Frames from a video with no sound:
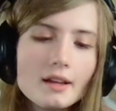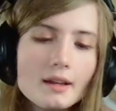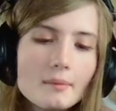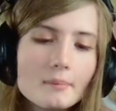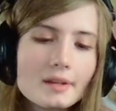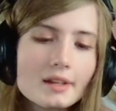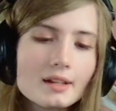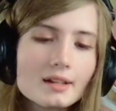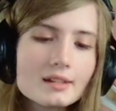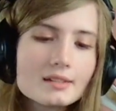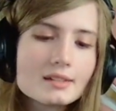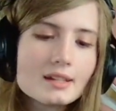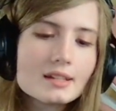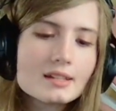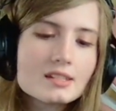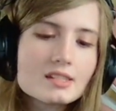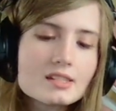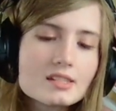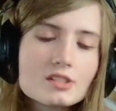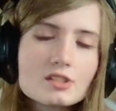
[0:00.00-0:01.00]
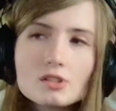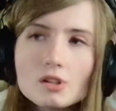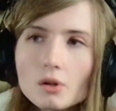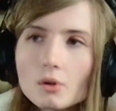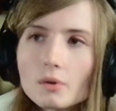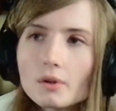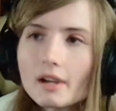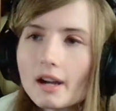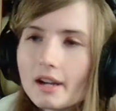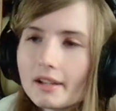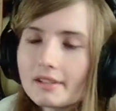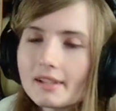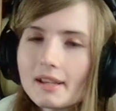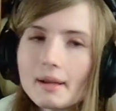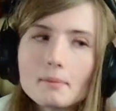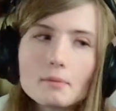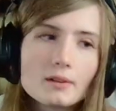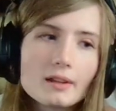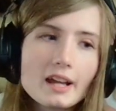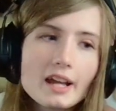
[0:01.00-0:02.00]
because it's so
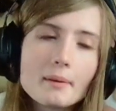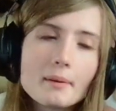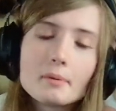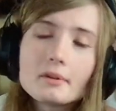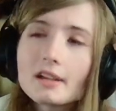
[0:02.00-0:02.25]
goddamn reliable.